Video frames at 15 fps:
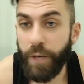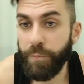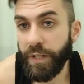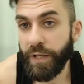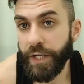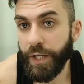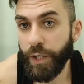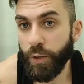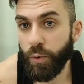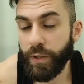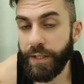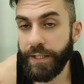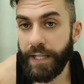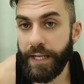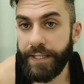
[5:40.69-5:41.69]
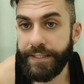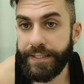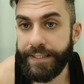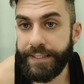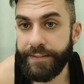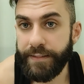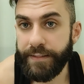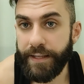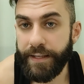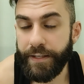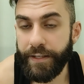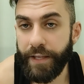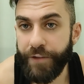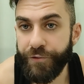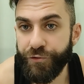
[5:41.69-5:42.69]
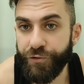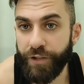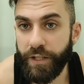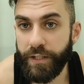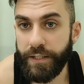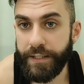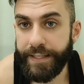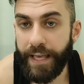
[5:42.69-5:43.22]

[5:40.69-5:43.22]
I'm not gonna go and like eat like extra